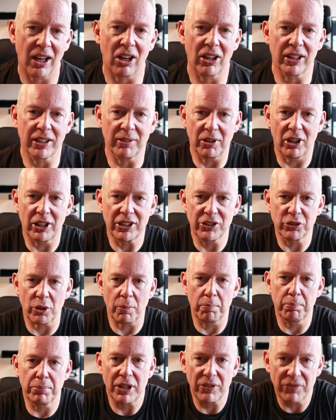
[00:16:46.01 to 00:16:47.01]
I, I
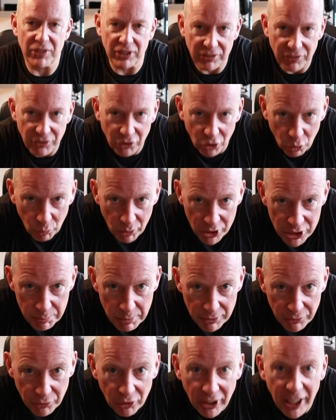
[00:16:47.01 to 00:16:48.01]
sort of pivot forwards
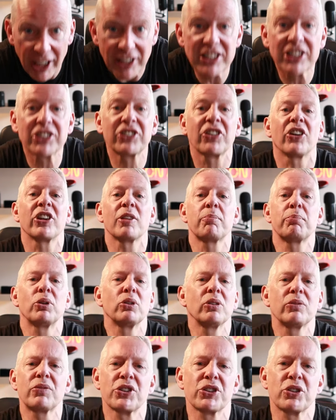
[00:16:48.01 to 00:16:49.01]
before I actually start the
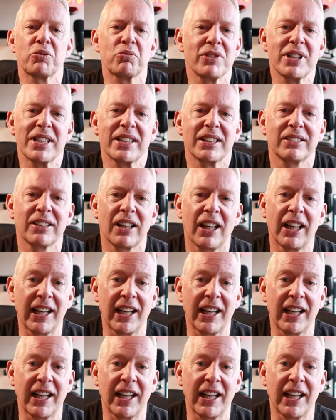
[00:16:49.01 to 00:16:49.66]
pull for some reason.